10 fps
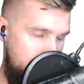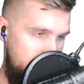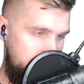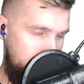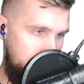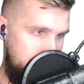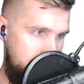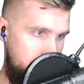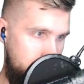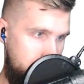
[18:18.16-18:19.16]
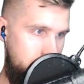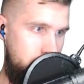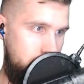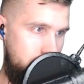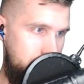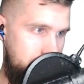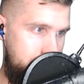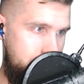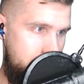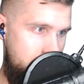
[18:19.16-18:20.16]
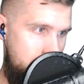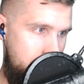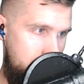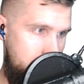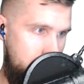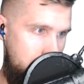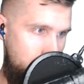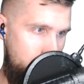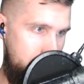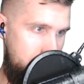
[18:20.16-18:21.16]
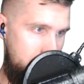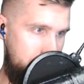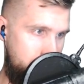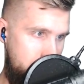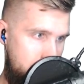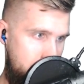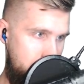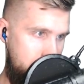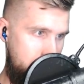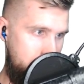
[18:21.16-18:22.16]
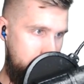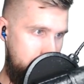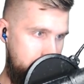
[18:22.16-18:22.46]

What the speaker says: So let's take a look here at what we have. So we have